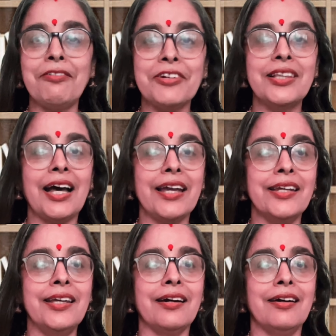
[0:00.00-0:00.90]
at the
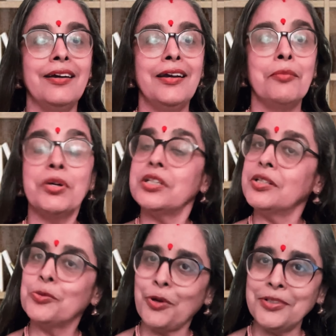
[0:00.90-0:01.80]
idea, but
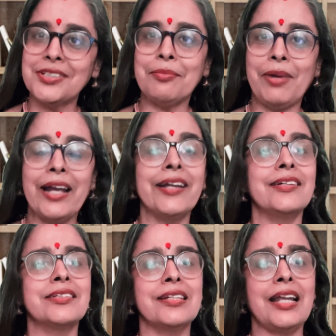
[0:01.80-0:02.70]
it was the banking
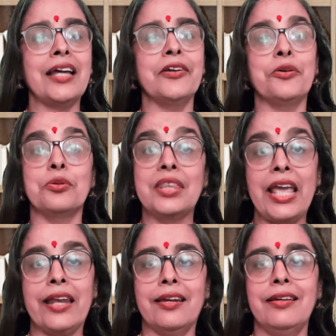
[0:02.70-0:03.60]
scenario
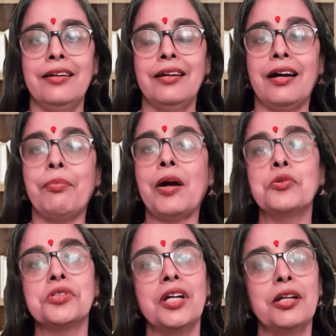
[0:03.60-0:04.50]
then,
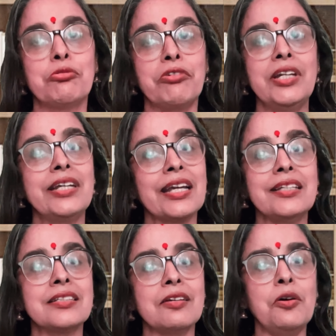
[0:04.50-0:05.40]
about 3
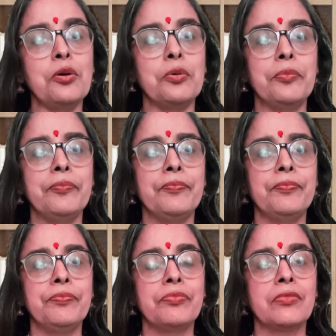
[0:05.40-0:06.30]
decades ago.
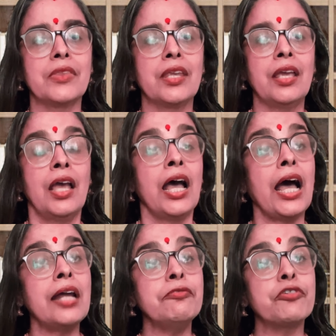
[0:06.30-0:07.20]

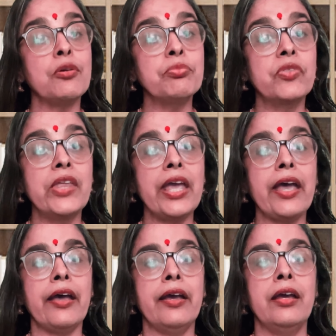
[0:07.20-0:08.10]
And from
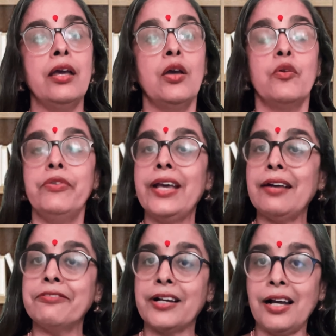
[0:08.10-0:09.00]
there, we
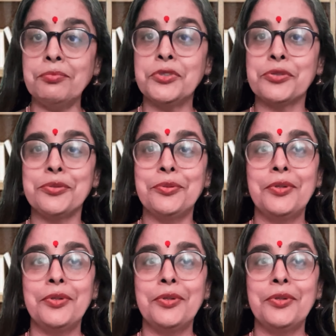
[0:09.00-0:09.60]
have come to